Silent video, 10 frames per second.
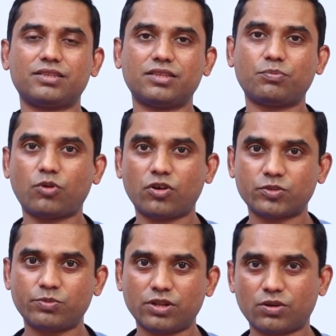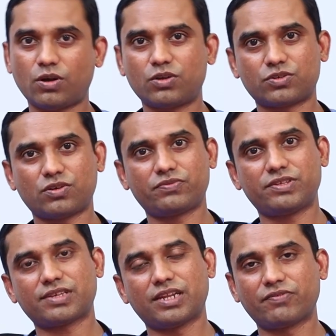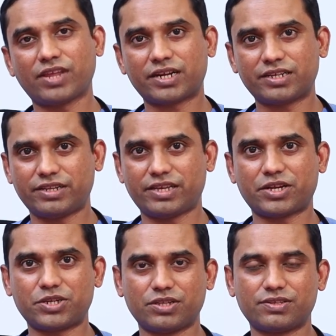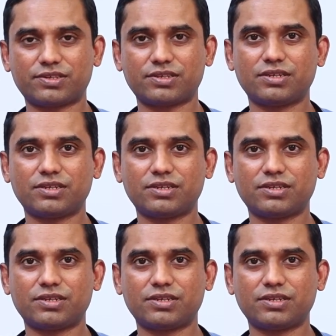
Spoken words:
the possible cause of these anaphylactic reactions.